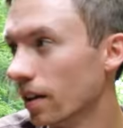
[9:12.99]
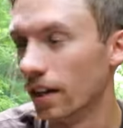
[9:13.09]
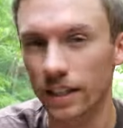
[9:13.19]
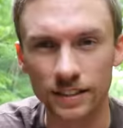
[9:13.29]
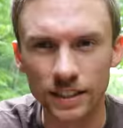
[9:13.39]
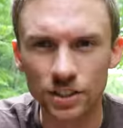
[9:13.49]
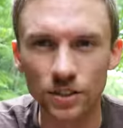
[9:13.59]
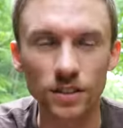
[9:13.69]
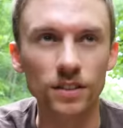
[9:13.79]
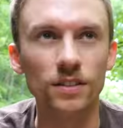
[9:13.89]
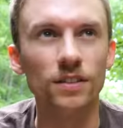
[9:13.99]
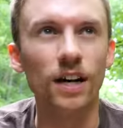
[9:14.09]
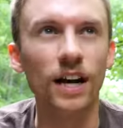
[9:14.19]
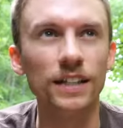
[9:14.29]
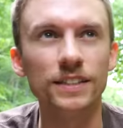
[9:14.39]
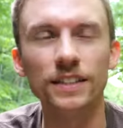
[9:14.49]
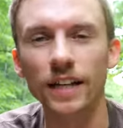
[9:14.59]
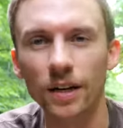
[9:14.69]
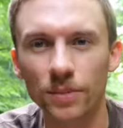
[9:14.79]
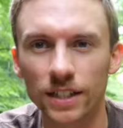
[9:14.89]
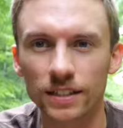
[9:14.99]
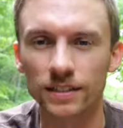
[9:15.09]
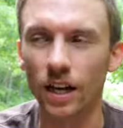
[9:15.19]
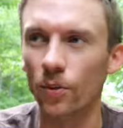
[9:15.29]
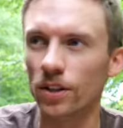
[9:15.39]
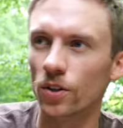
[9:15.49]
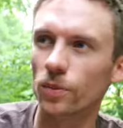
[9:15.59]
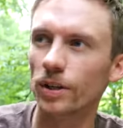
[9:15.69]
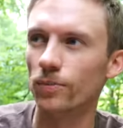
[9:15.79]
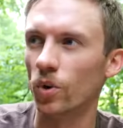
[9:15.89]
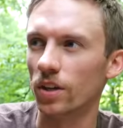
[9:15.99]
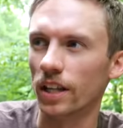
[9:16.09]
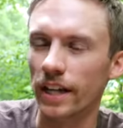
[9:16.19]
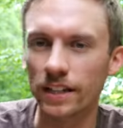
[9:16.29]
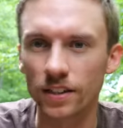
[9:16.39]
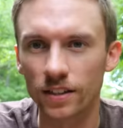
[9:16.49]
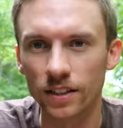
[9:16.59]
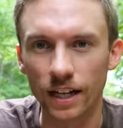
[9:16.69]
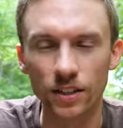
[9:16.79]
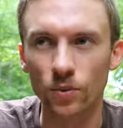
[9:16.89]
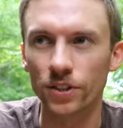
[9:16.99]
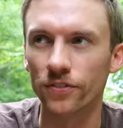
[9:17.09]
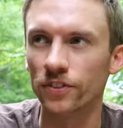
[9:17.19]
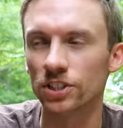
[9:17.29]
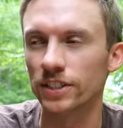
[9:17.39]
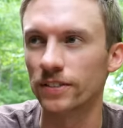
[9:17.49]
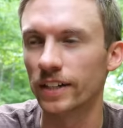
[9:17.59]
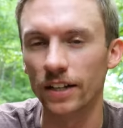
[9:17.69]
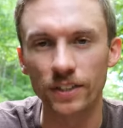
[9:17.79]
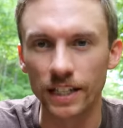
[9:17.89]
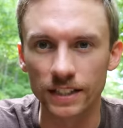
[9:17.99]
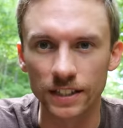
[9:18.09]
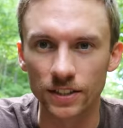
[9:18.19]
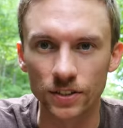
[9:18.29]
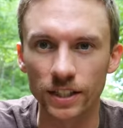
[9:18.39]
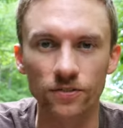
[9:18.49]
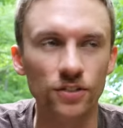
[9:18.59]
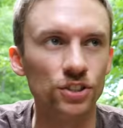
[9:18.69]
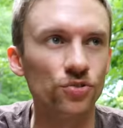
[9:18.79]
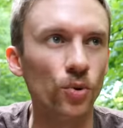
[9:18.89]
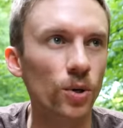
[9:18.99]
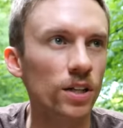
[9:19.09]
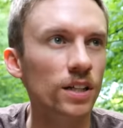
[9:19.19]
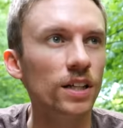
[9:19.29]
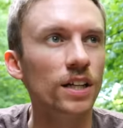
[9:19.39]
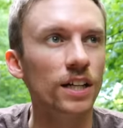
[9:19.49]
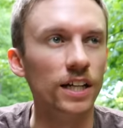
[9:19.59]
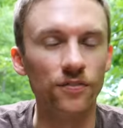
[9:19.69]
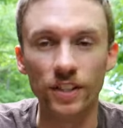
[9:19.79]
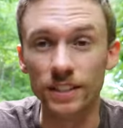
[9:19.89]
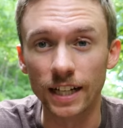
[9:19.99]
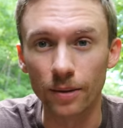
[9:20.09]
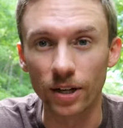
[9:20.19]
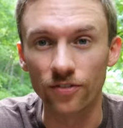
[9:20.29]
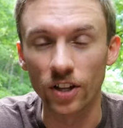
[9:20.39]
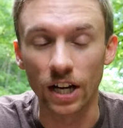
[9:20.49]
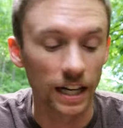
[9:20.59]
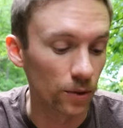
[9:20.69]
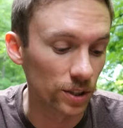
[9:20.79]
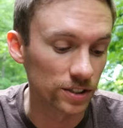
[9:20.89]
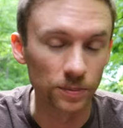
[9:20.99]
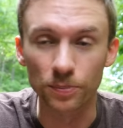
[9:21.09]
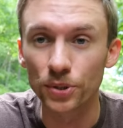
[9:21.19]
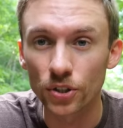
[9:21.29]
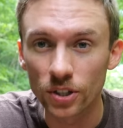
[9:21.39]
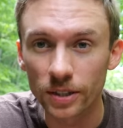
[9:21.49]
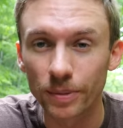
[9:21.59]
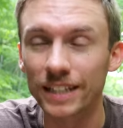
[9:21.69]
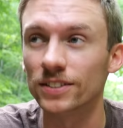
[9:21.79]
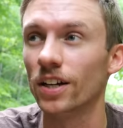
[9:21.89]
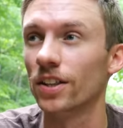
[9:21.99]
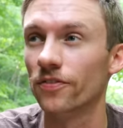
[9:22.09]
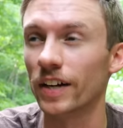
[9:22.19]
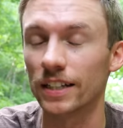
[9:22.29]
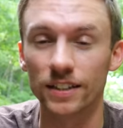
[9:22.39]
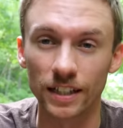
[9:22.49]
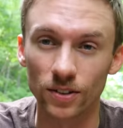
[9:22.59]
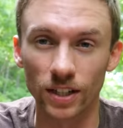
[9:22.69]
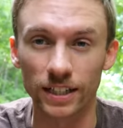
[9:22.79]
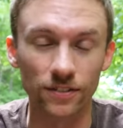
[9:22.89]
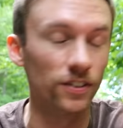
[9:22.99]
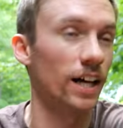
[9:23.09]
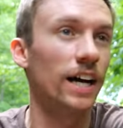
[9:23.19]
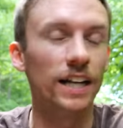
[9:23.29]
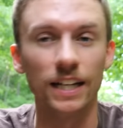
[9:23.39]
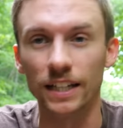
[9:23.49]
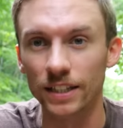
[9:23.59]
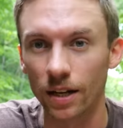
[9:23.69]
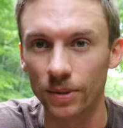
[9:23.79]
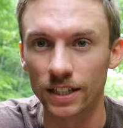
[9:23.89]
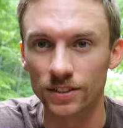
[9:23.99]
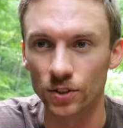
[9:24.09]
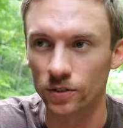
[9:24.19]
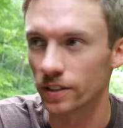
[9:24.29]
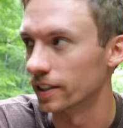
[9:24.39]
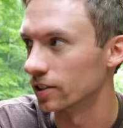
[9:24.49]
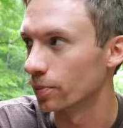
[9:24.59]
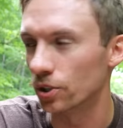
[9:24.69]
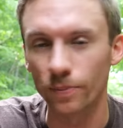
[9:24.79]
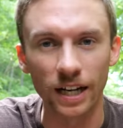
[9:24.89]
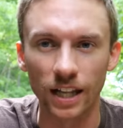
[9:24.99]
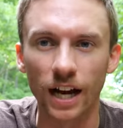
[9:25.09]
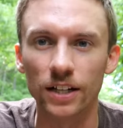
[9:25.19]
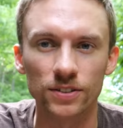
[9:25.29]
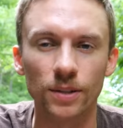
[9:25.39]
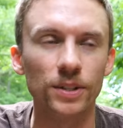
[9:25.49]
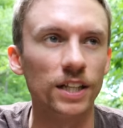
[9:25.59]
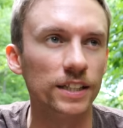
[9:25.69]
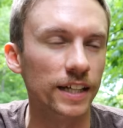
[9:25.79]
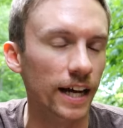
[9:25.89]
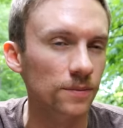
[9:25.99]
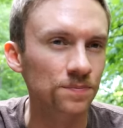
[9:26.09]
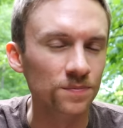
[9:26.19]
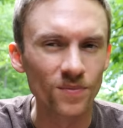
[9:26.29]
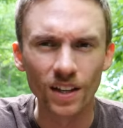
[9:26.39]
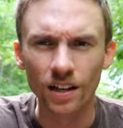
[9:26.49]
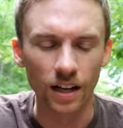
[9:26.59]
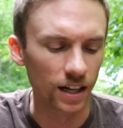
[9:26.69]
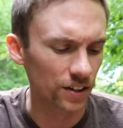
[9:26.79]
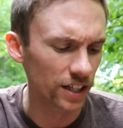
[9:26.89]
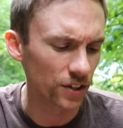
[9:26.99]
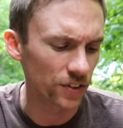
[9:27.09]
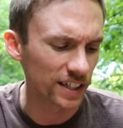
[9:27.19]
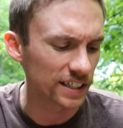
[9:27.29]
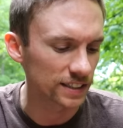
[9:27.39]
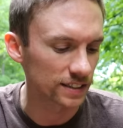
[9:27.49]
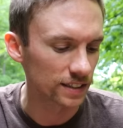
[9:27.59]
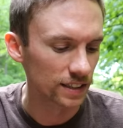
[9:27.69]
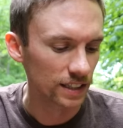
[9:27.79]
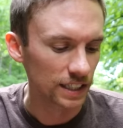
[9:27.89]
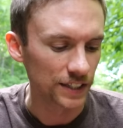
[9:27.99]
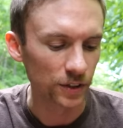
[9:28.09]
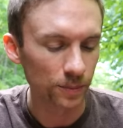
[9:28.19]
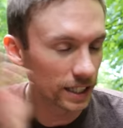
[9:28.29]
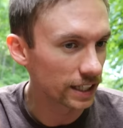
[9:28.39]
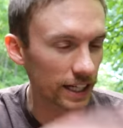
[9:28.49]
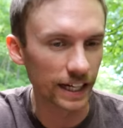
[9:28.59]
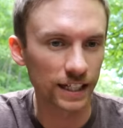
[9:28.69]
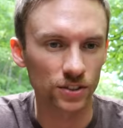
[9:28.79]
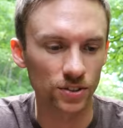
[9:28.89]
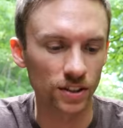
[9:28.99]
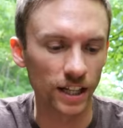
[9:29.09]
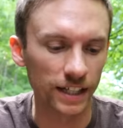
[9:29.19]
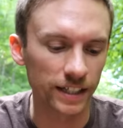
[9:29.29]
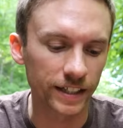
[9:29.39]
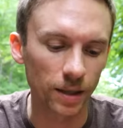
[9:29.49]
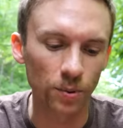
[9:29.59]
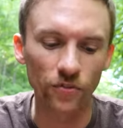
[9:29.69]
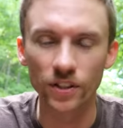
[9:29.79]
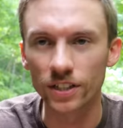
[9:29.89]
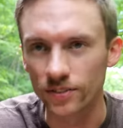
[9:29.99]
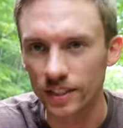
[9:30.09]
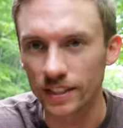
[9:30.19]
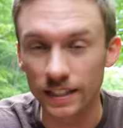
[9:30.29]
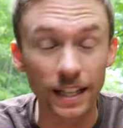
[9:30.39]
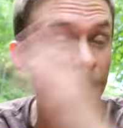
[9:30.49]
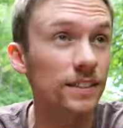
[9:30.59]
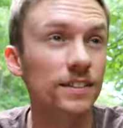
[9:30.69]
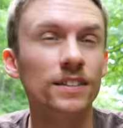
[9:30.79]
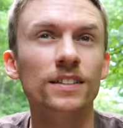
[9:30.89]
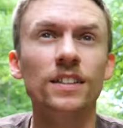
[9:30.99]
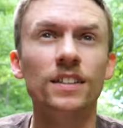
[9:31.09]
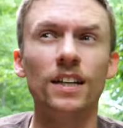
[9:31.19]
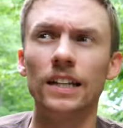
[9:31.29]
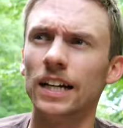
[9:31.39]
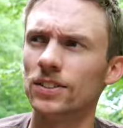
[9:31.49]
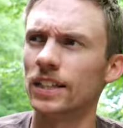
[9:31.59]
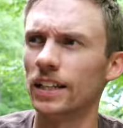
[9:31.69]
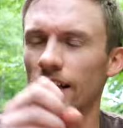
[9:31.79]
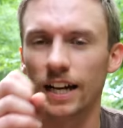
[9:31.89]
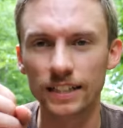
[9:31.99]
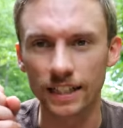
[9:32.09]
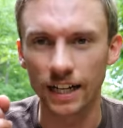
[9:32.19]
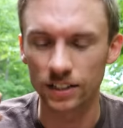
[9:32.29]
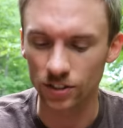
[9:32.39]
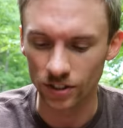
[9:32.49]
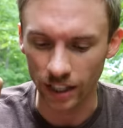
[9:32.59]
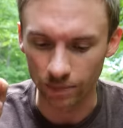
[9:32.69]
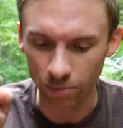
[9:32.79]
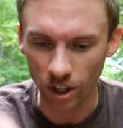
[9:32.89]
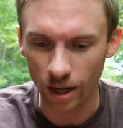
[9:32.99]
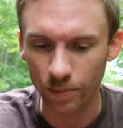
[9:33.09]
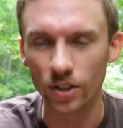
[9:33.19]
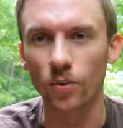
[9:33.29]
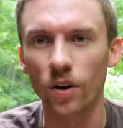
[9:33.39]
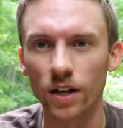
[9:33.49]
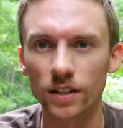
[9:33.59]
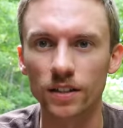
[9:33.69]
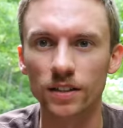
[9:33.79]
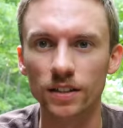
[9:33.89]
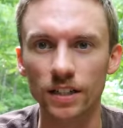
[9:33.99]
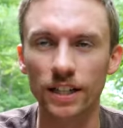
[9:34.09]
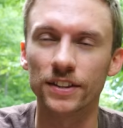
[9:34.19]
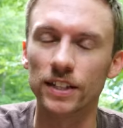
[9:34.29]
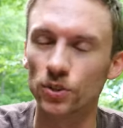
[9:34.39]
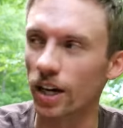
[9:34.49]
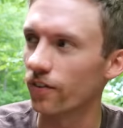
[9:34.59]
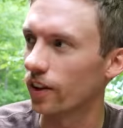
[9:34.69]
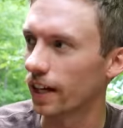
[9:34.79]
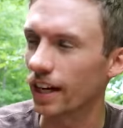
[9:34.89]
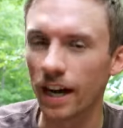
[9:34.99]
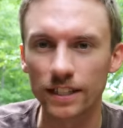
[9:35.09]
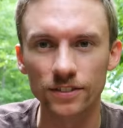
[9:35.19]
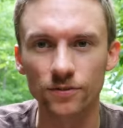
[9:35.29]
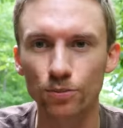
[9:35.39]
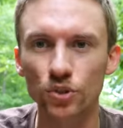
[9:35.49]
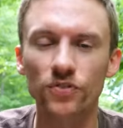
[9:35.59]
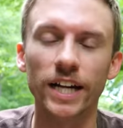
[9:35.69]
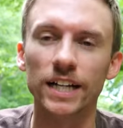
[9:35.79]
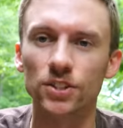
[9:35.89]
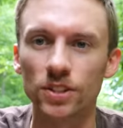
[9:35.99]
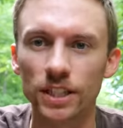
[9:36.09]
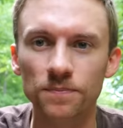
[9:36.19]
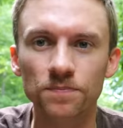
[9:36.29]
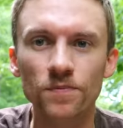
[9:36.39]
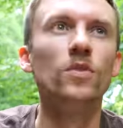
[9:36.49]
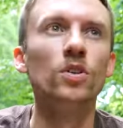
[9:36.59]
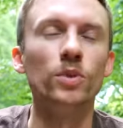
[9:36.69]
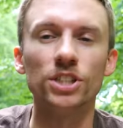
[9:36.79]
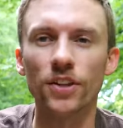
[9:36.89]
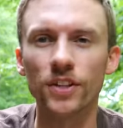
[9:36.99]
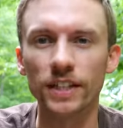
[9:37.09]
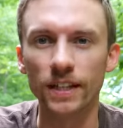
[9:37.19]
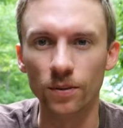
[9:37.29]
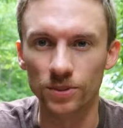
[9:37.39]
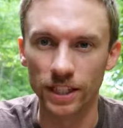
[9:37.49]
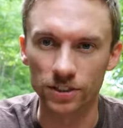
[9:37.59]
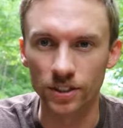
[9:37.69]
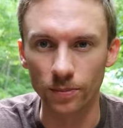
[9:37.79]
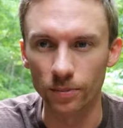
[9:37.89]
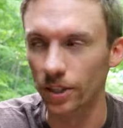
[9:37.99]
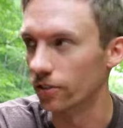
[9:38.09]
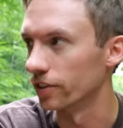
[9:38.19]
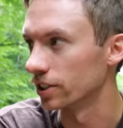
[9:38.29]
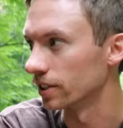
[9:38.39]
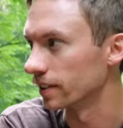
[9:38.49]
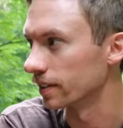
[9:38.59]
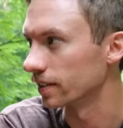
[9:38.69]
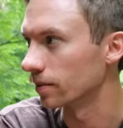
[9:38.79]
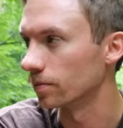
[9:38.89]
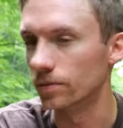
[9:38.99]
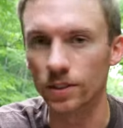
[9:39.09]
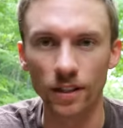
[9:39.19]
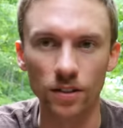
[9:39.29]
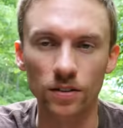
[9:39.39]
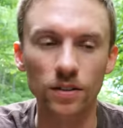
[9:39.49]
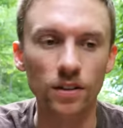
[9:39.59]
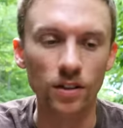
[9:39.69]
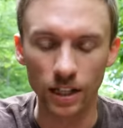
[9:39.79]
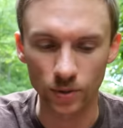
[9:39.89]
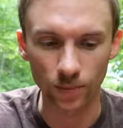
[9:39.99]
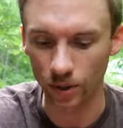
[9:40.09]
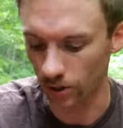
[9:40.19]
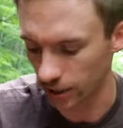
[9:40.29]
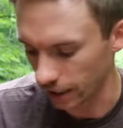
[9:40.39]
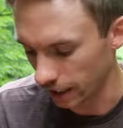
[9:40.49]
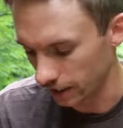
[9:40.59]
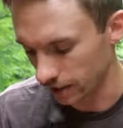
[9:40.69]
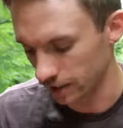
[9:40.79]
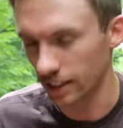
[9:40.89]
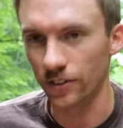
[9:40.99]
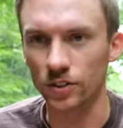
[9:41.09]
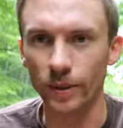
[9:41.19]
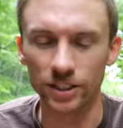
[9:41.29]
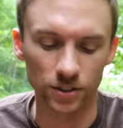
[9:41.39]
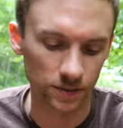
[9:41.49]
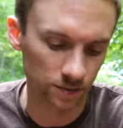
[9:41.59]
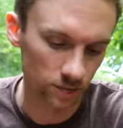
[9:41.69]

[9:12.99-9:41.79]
And essentially I did that because I want a little bit more length. I don't want the fish to even have any idea that they're getting fish for. And if they deny my fly, I want it to be purely based on the fact that they don't like the fly and not because they're getting spooked by line or something like that. Uh, the other thing is giving me that extra like couple feet of 6X allows that line to kind of just like plop on the water and let that dry fly kind of move naturally, which I think helps catch some of the bigger fish in the system. So that's what I'm throwing today. It's nothing special.